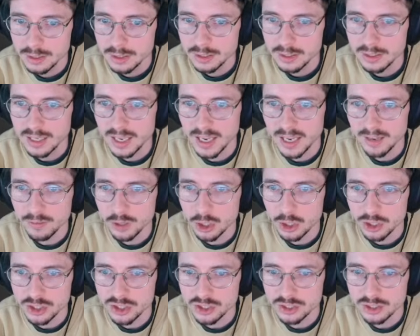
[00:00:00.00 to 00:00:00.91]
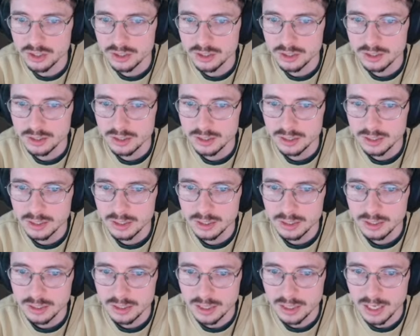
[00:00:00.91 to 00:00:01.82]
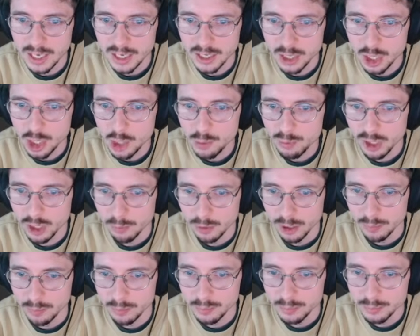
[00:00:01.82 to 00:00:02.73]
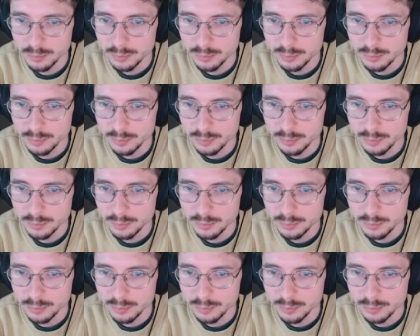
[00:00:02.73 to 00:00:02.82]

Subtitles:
Yeah, of course. Yeah, no problem.